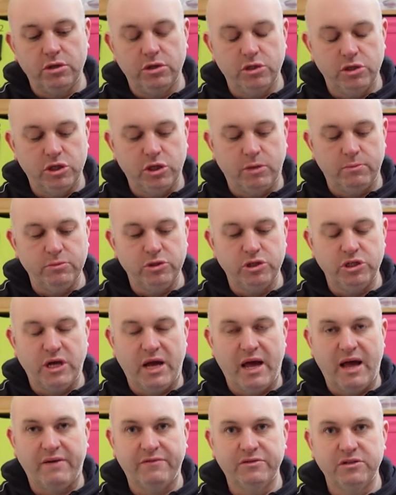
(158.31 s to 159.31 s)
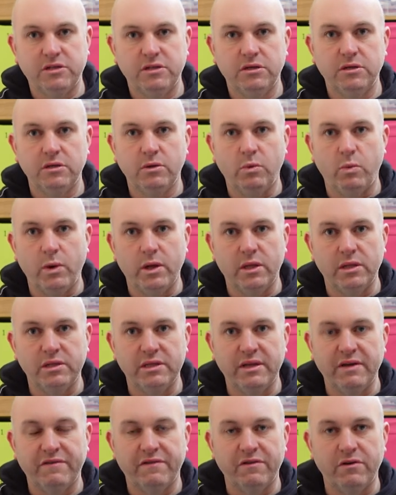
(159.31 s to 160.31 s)
Some shafts will
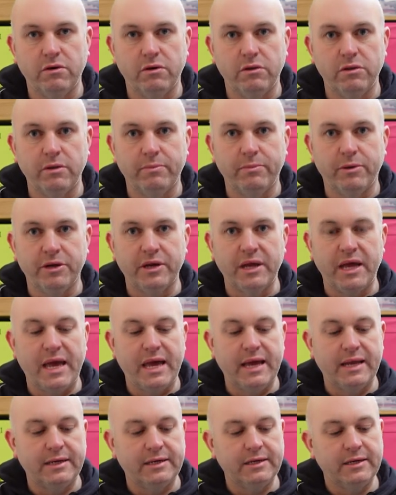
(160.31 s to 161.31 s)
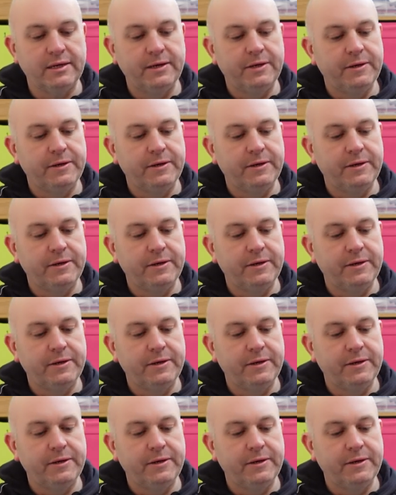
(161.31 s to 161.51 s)
differ on the butt end,